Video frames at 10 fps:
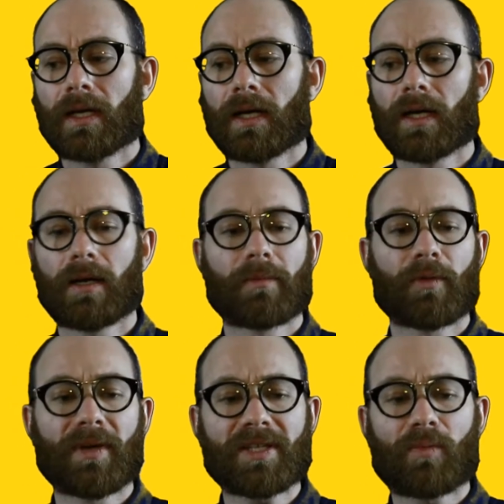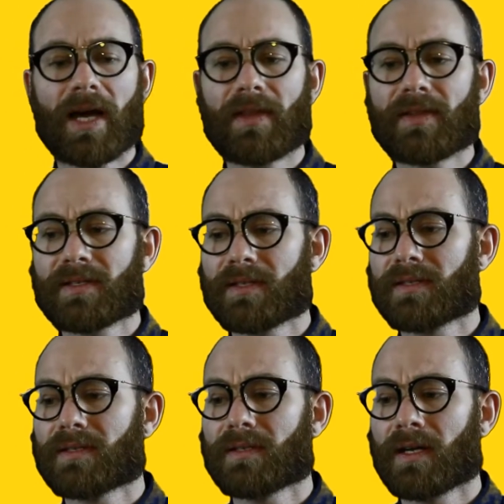The reason why this
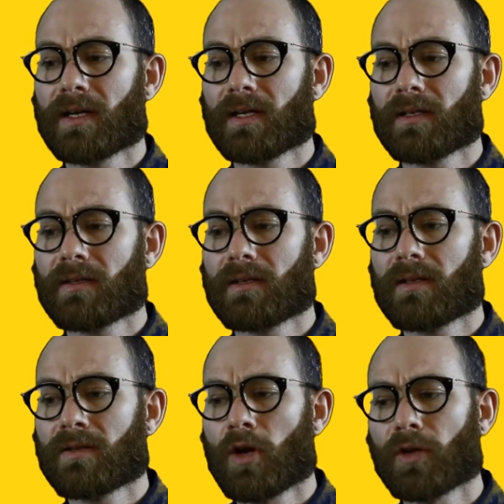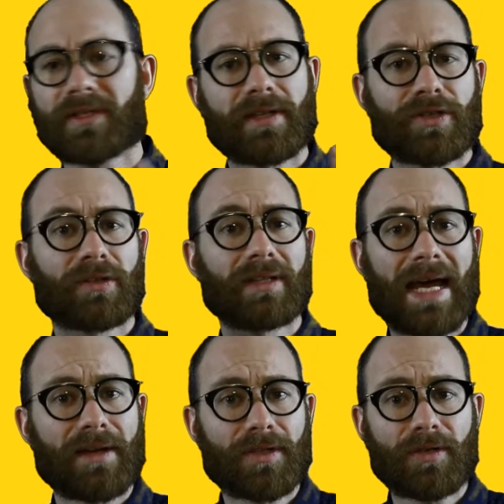is called decision
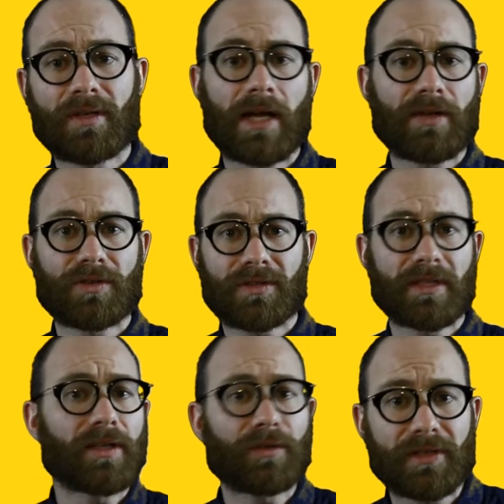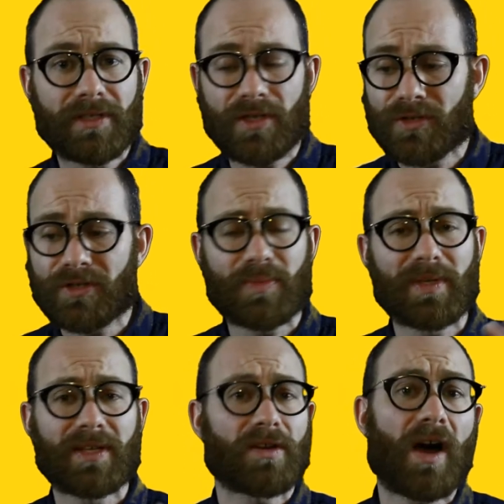latitude and not just singular decisions is
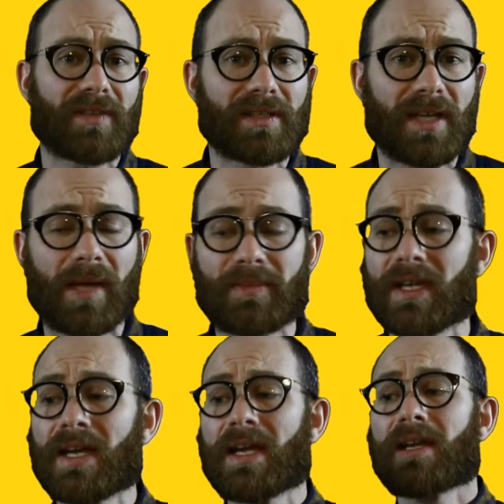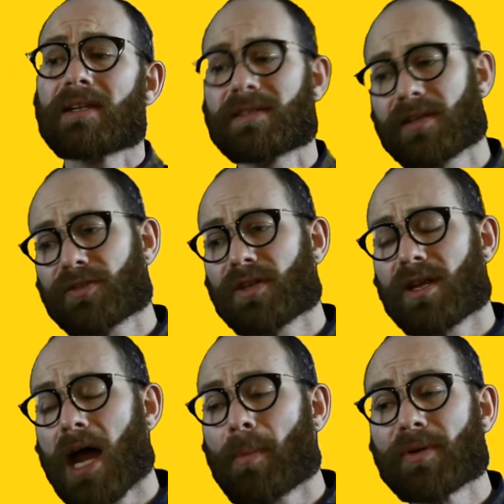because oftentimes
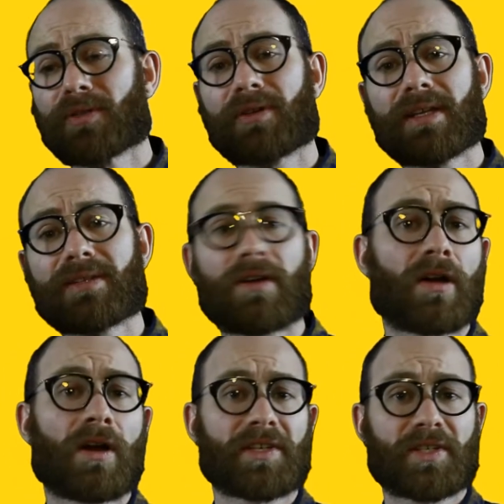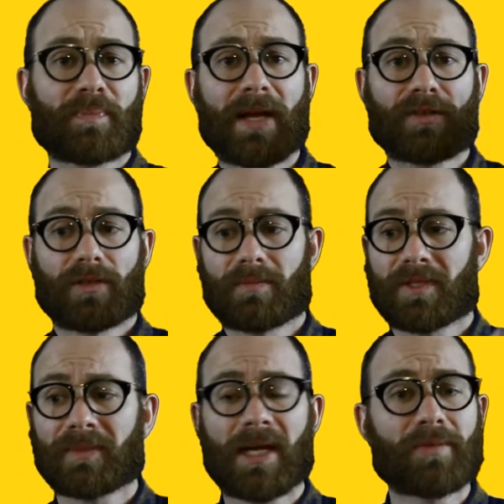decision opportunities are on a spectrum.
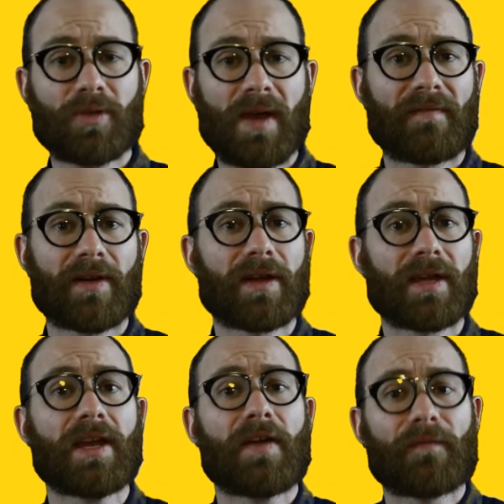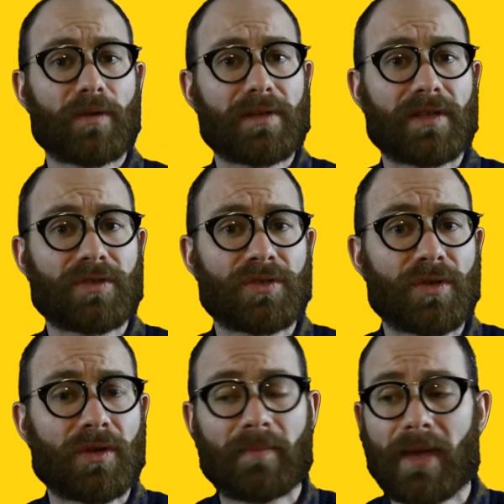Sometimes you have very few decisions
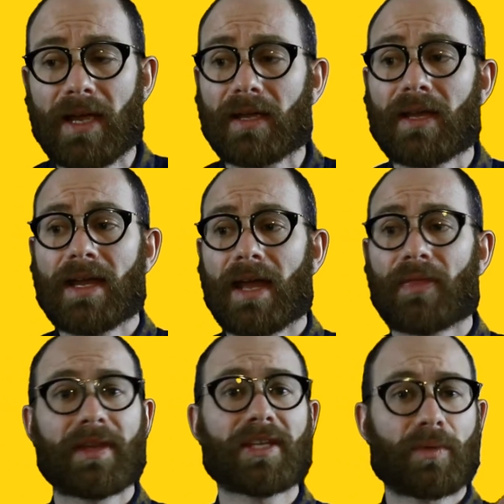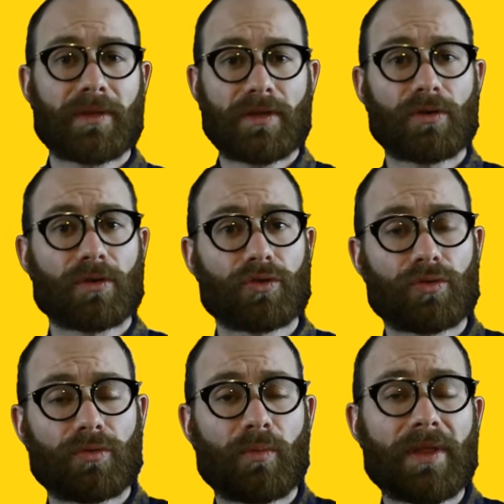you can make and things
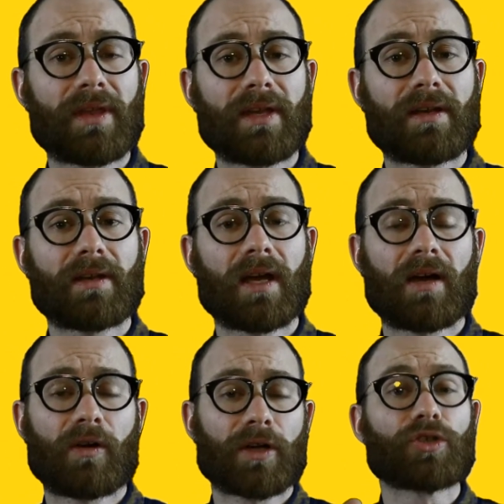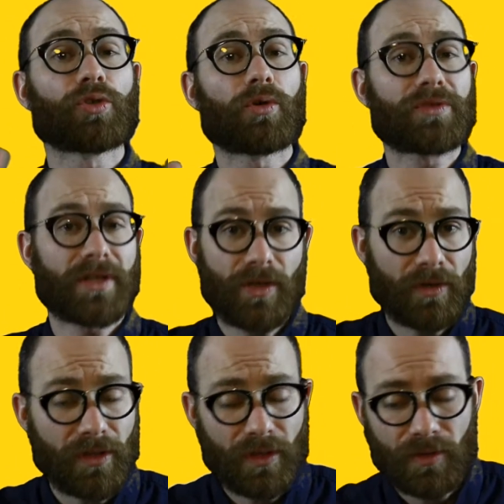within or controls that you
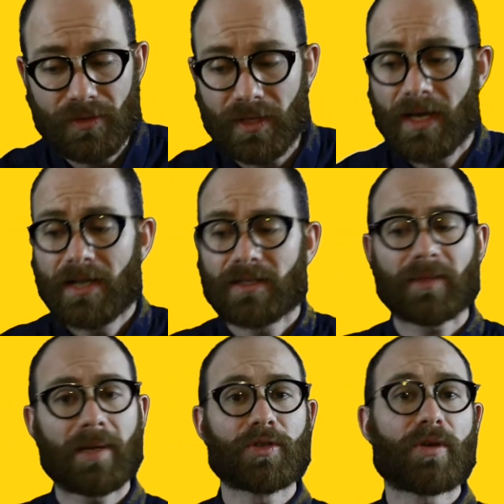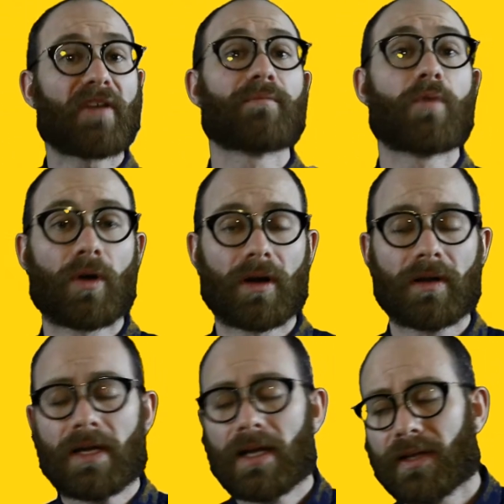can use. Sometimes you have more.
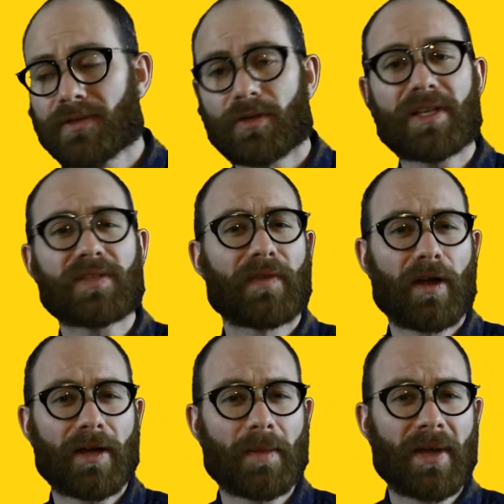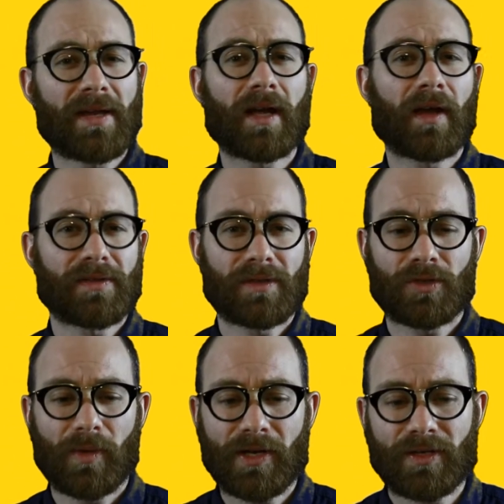And so these vary depending on the
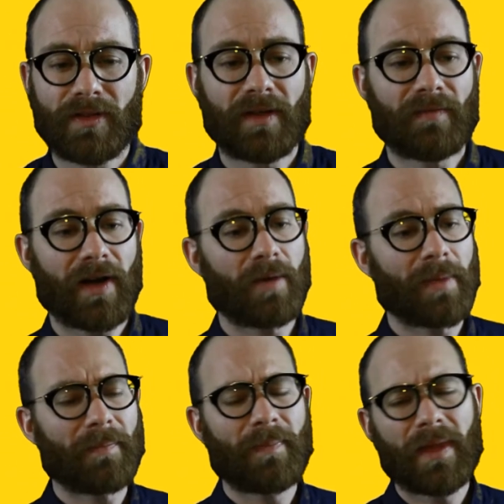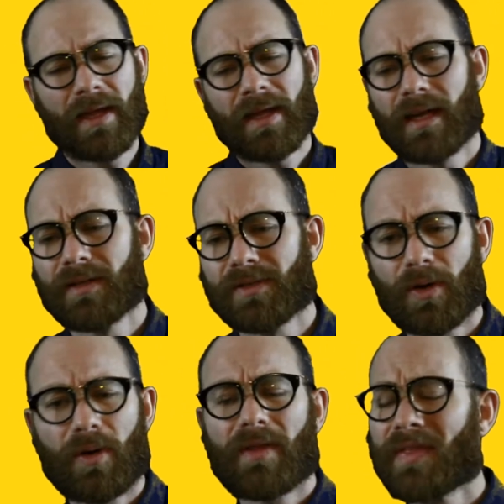situation and the environment. And
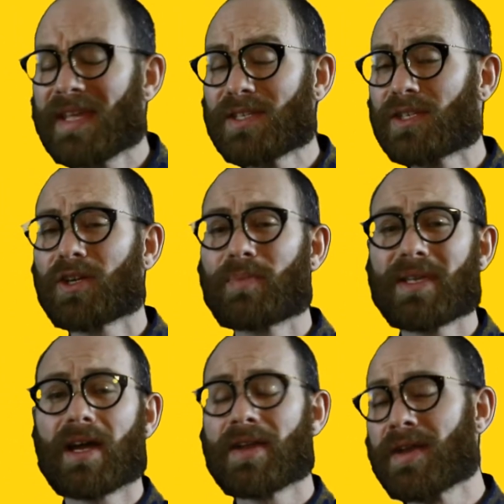so these could be a